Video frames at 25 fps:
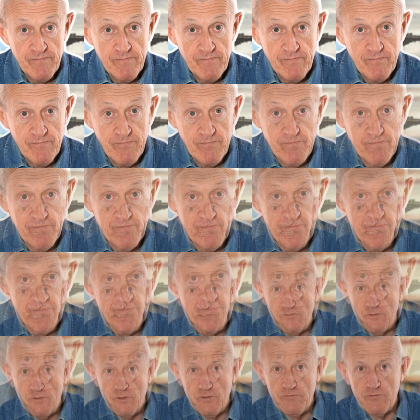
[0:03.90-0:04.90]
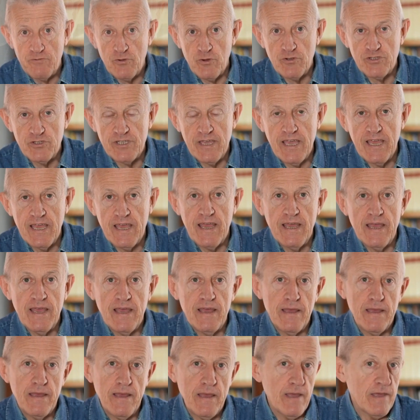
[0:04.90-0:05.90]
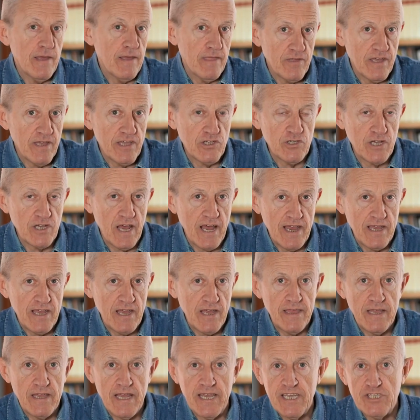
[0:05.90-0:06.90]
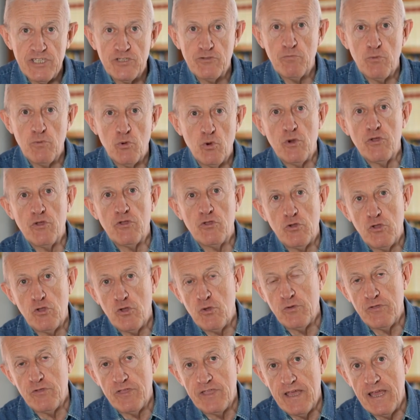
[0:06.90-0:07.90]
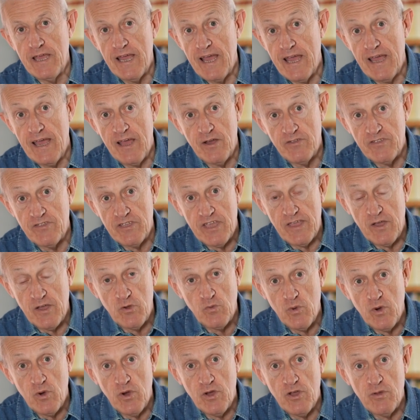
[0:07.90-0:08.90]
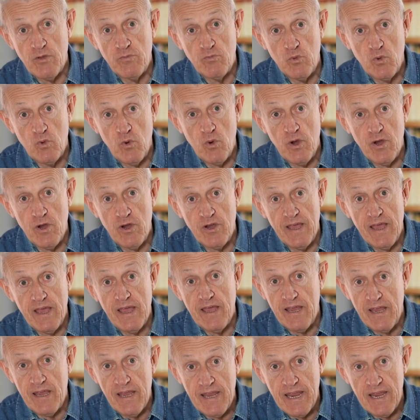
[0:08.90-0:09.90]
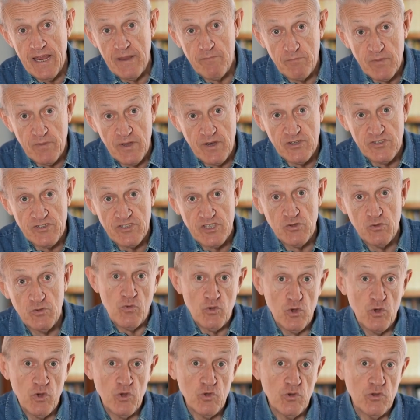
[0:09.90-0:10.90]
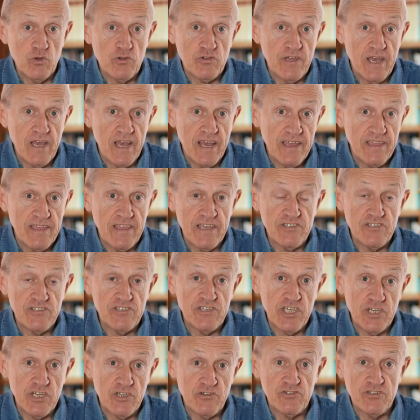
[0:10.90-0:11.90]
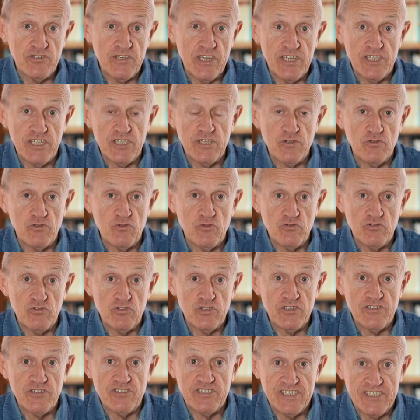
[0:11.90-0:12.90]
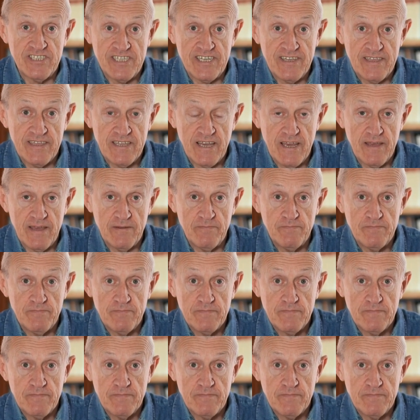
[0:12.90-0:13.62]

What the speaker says: Greetings from Frontiere, the channel that explores new scenarios in the world of work, emerging roles, and the skills needed to succeed in them.